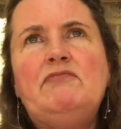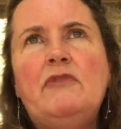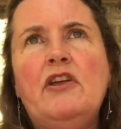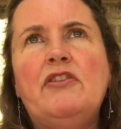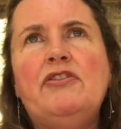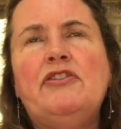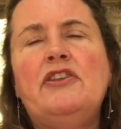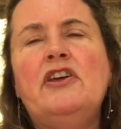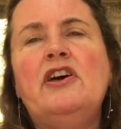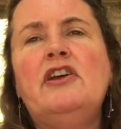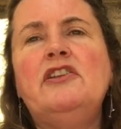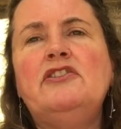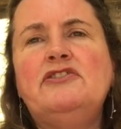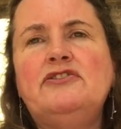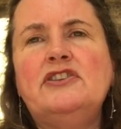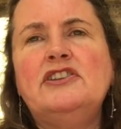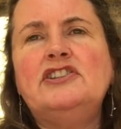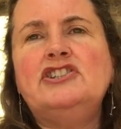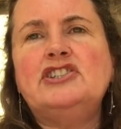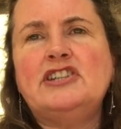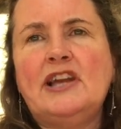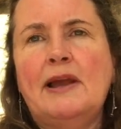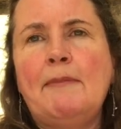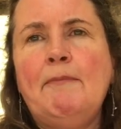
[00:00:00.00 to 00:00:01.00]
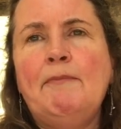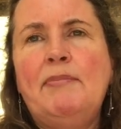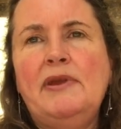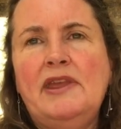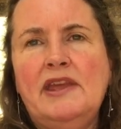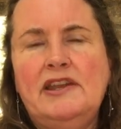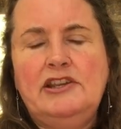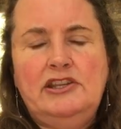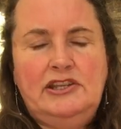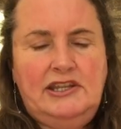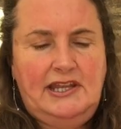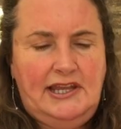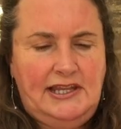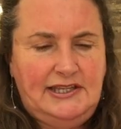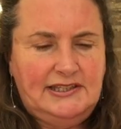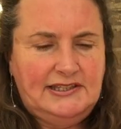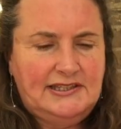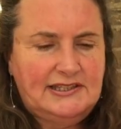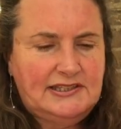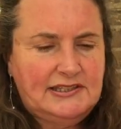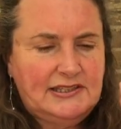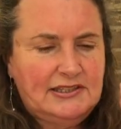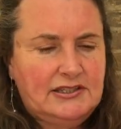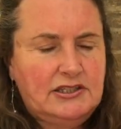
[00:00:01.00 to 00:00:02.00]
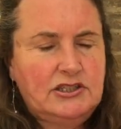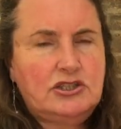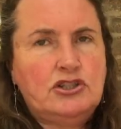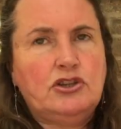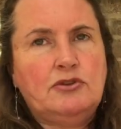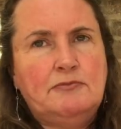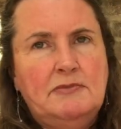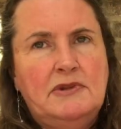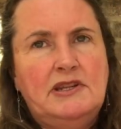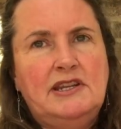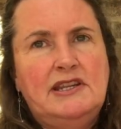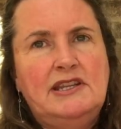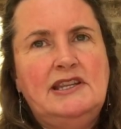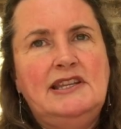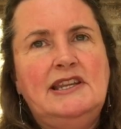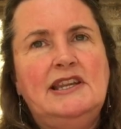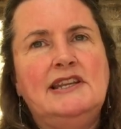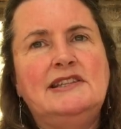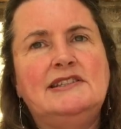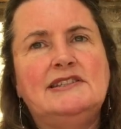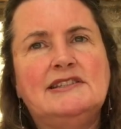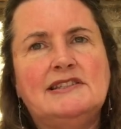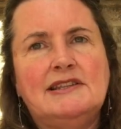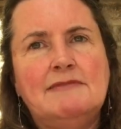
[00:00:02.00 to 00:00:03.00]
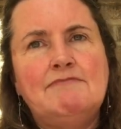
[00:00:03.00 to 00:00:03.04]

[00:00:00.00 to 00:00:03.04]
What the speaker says: the champion yeast, the dominant yeast,